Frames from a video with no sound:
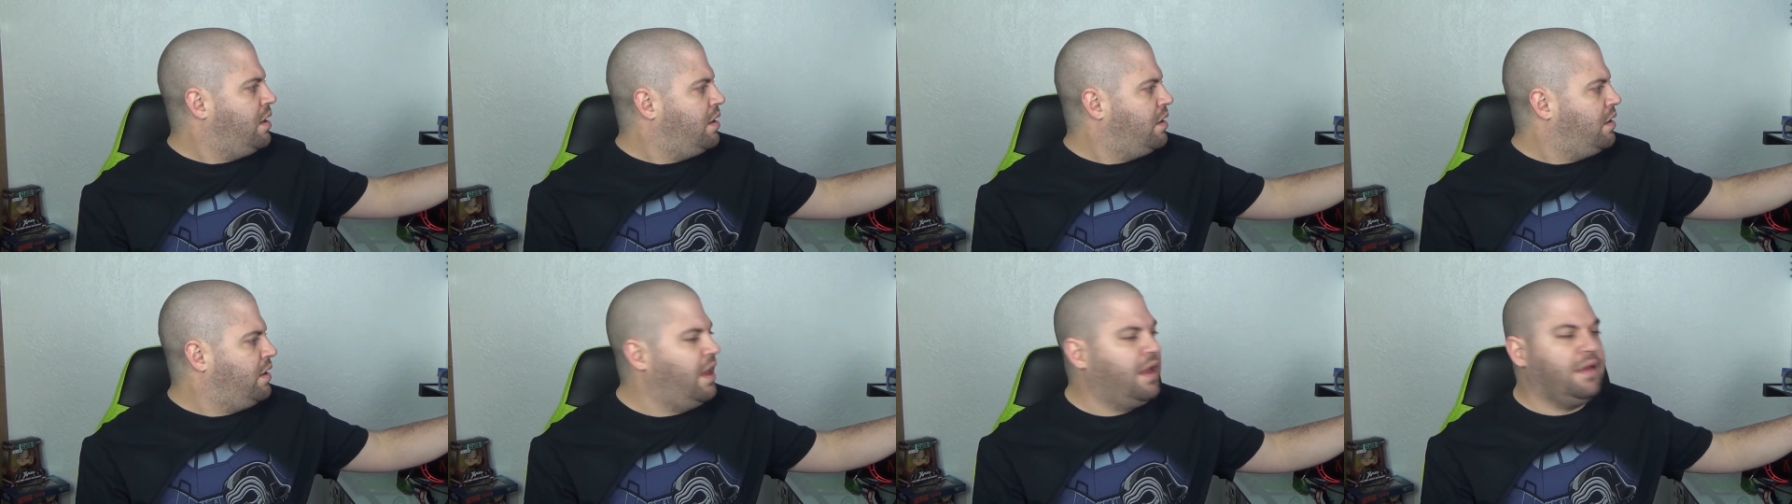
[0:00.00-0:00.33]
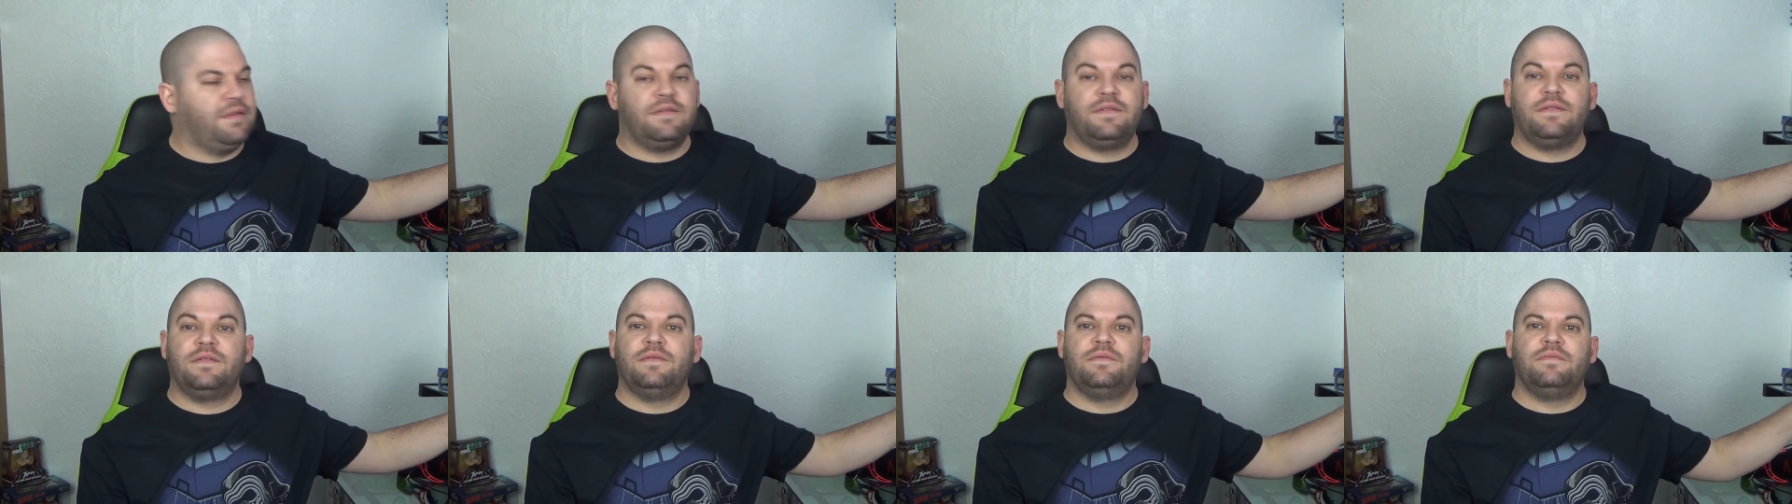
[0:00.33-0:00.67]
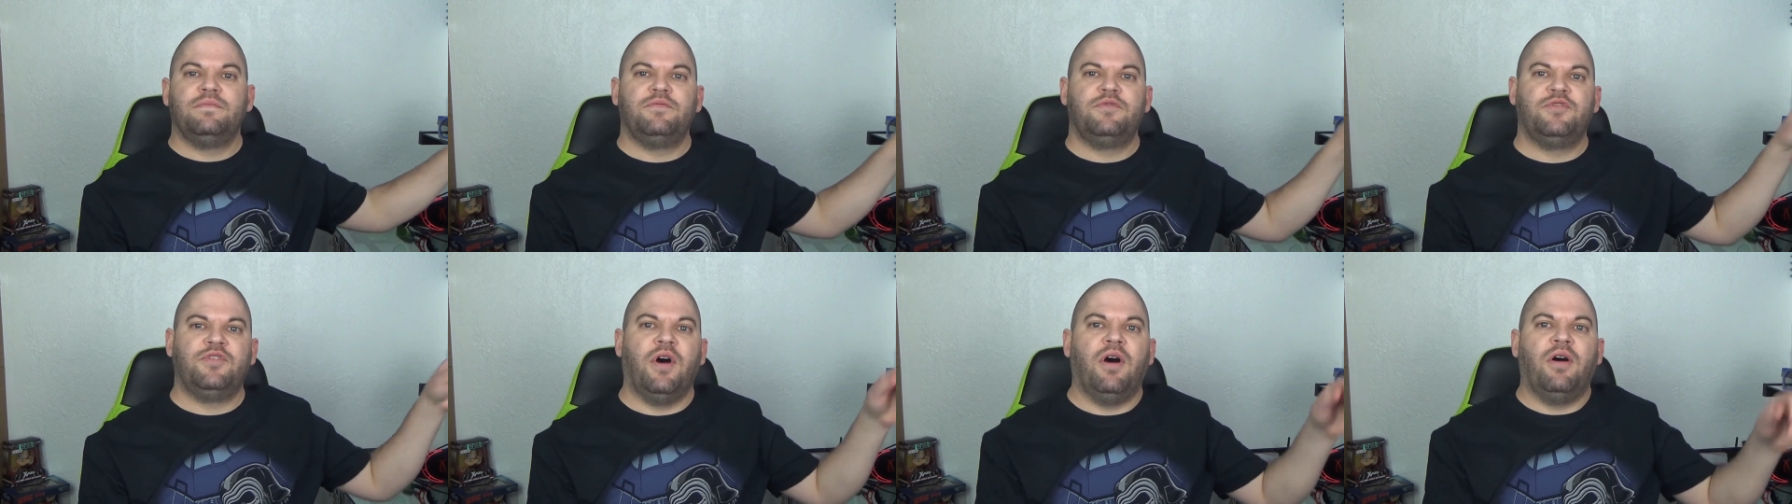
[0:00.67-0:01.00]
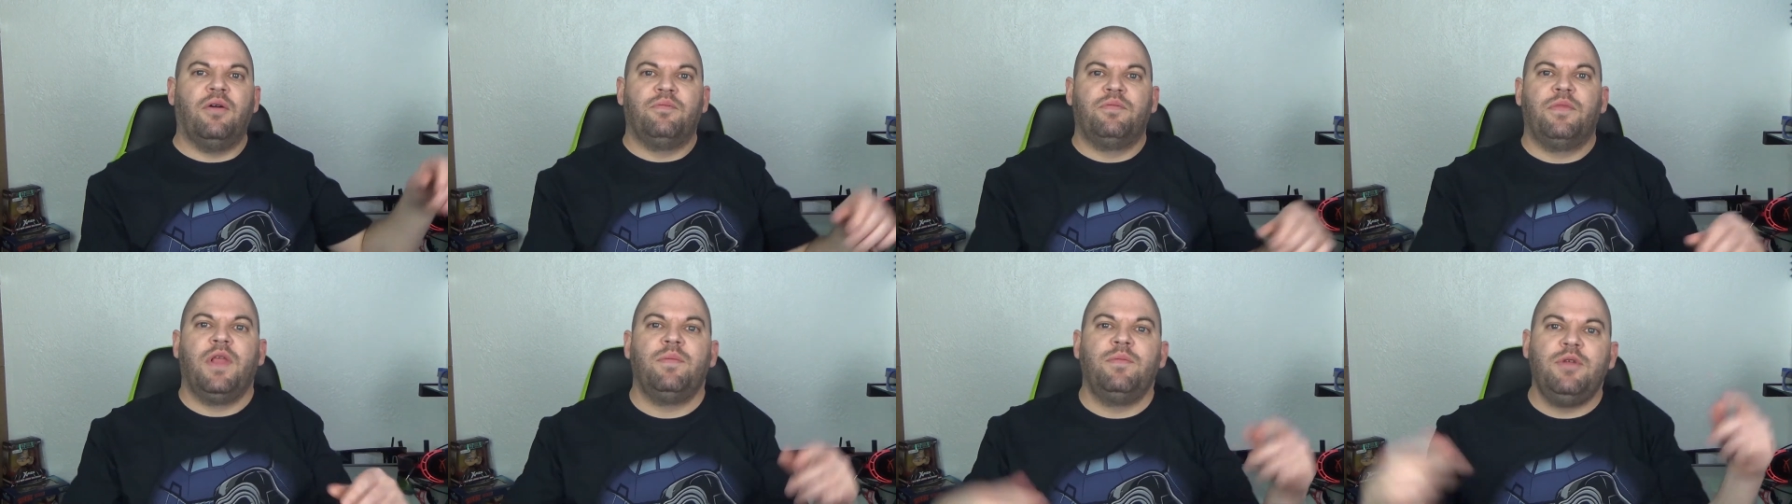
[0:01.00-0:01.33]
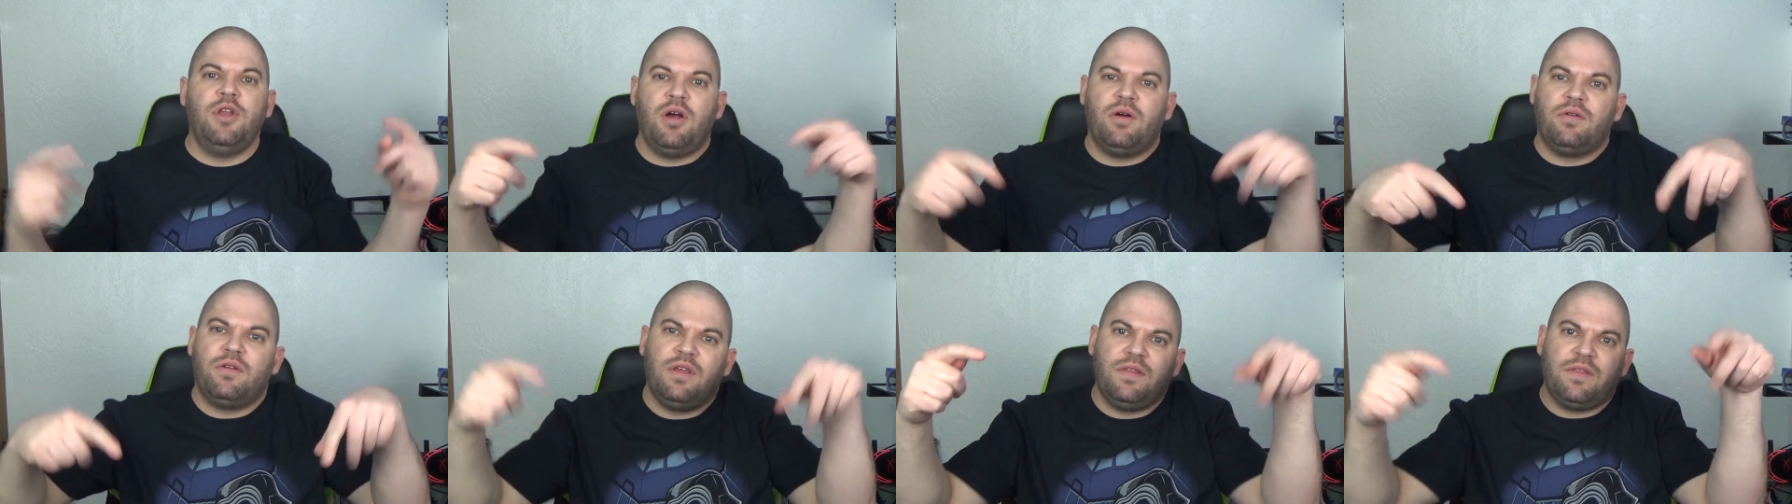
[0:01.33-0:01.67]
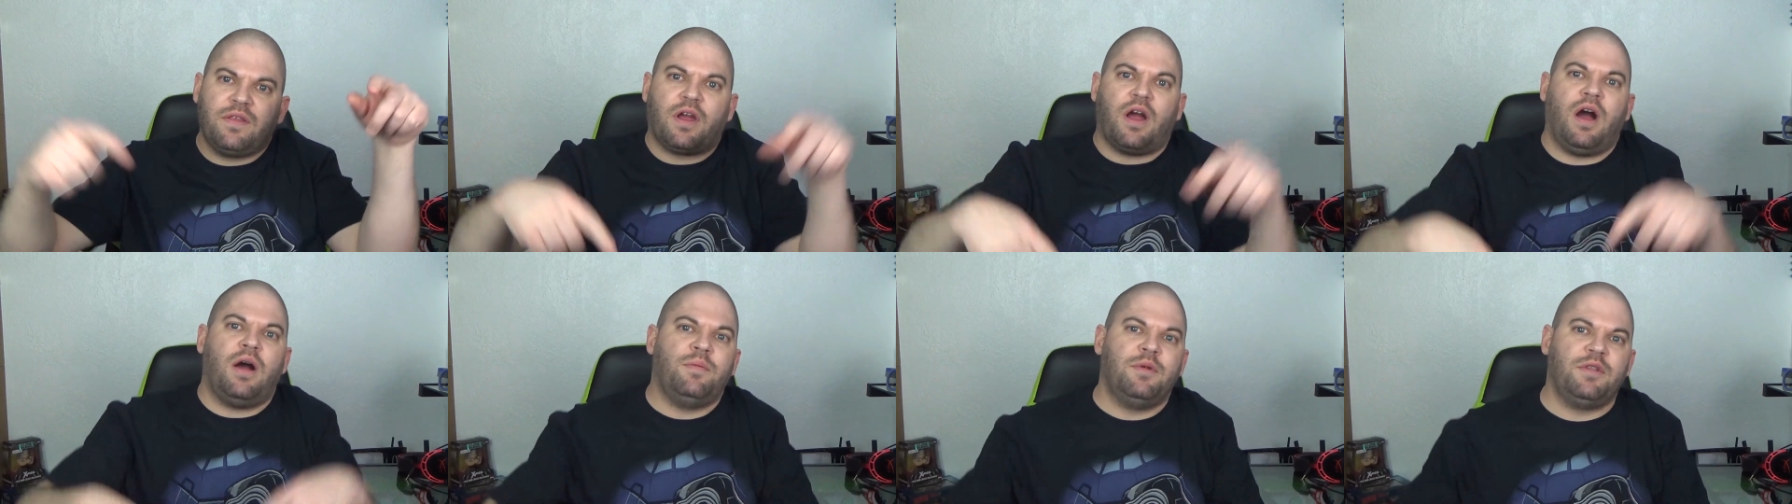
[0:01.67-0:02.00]
Yes. So let me know it in the
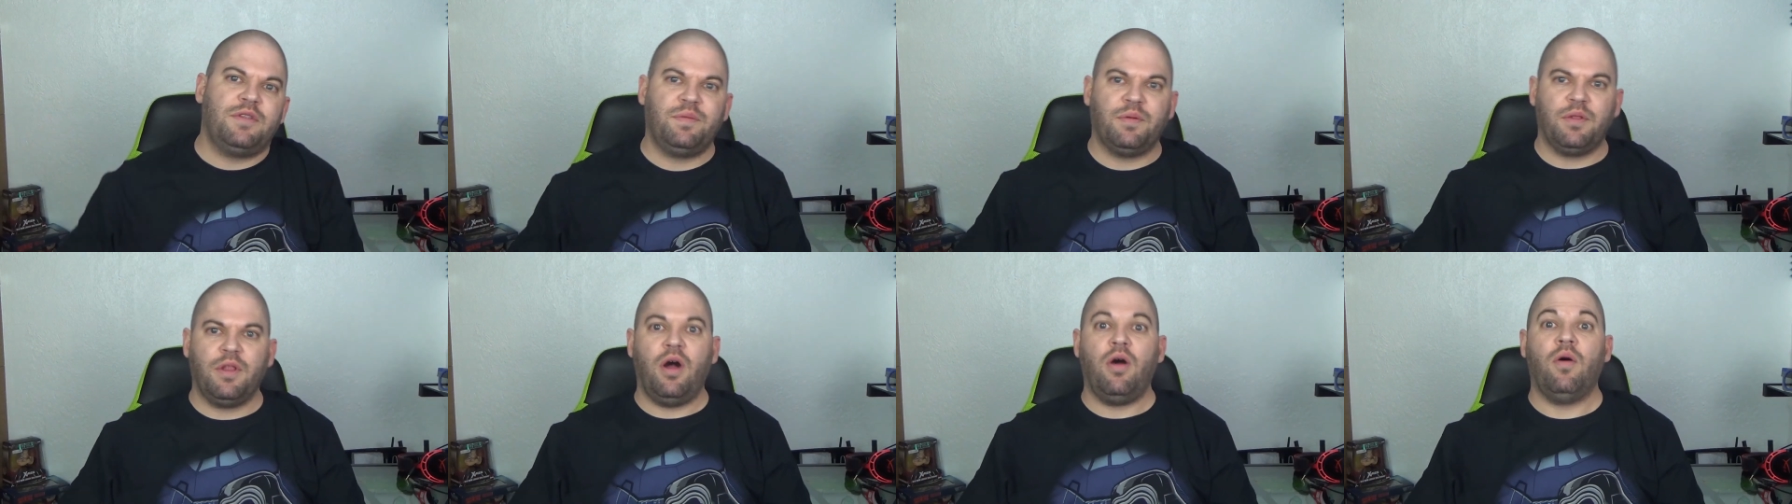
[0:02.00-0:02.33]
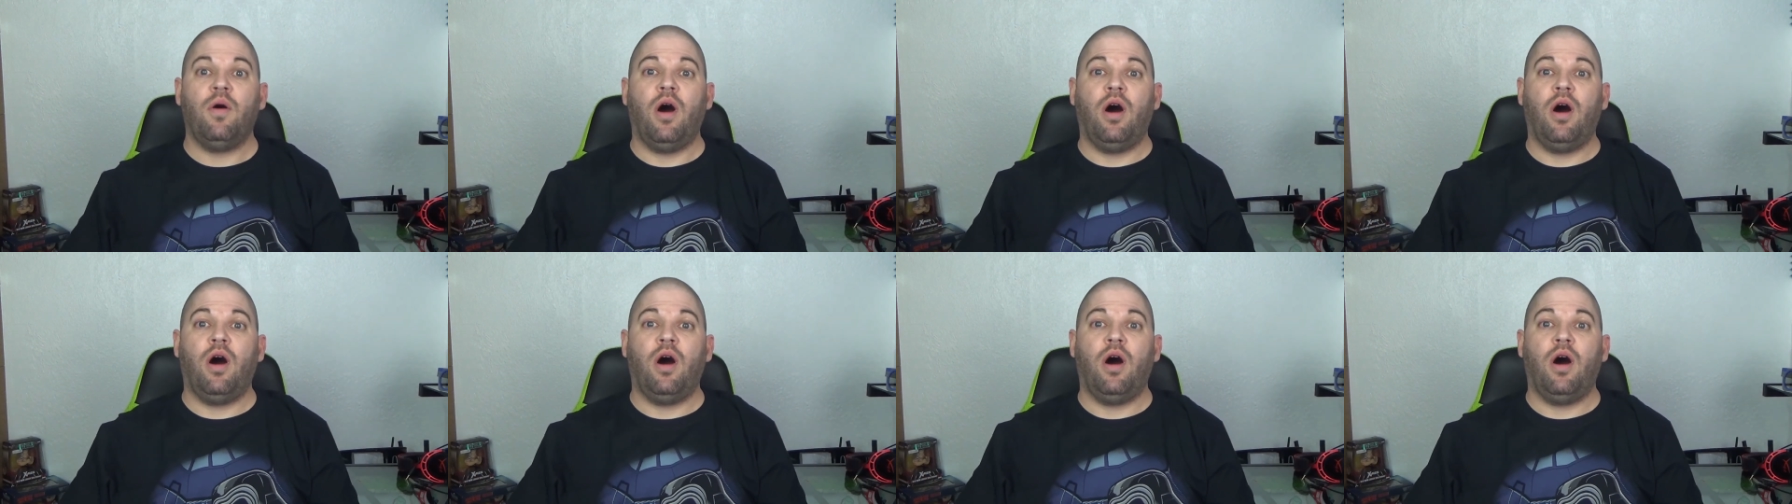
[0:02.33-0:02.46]
comments below.